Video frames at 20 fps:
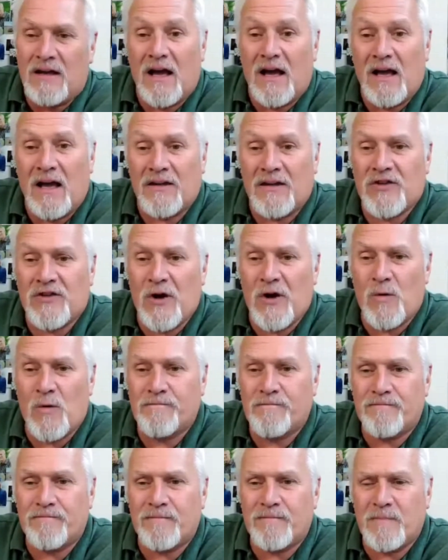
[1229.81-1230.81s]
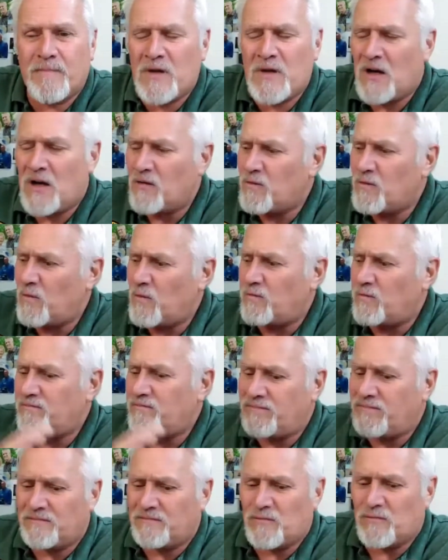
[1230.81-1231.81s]
Uh, so, you know,
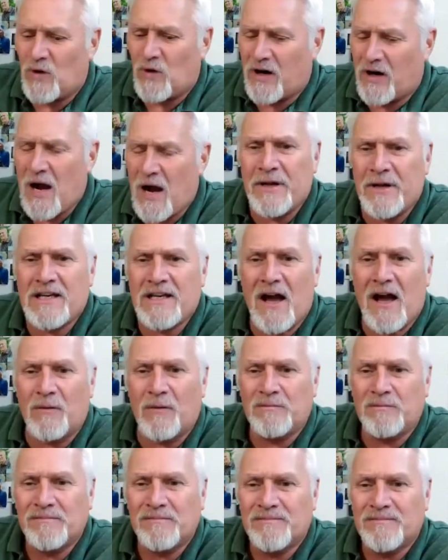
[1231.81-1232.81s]
we're coming down.